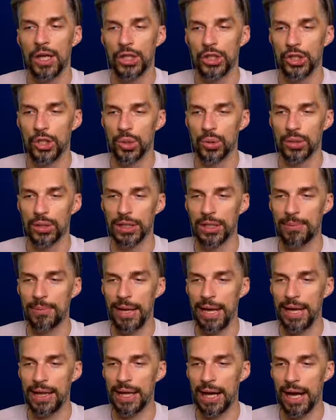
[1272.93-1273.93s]
jewelry
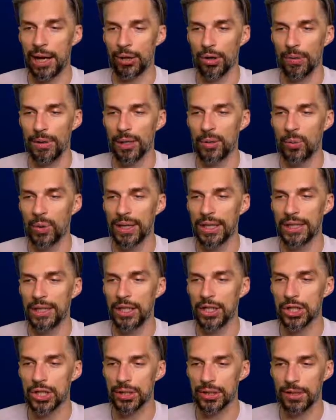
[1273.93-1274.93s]
made out of it with
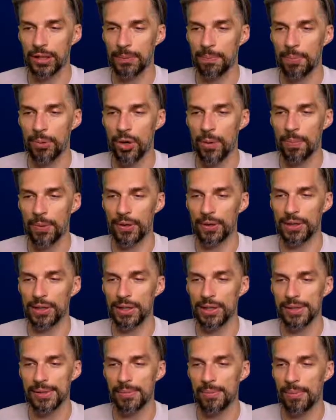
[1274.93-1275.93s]
additional properties,